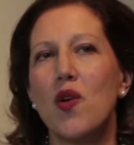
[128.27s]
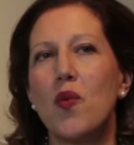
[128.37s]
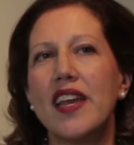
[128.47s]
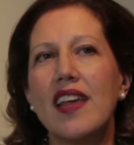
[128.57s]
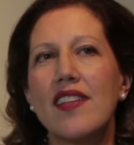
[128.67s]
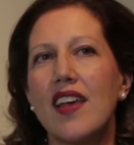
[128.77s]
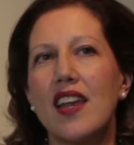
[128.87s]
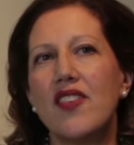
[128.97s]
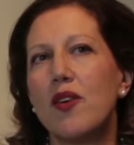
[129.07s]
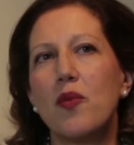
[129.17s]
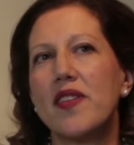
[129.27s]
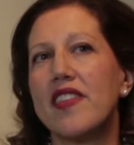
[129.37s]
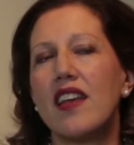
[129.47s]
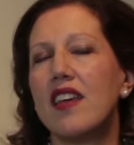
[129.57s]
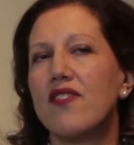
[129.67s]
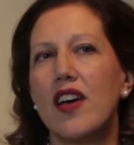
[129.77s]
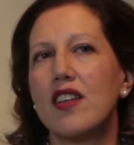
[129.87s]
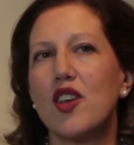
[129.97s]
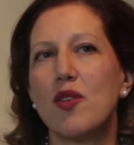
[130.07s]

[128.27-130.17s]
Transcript: What he said of it was that he felt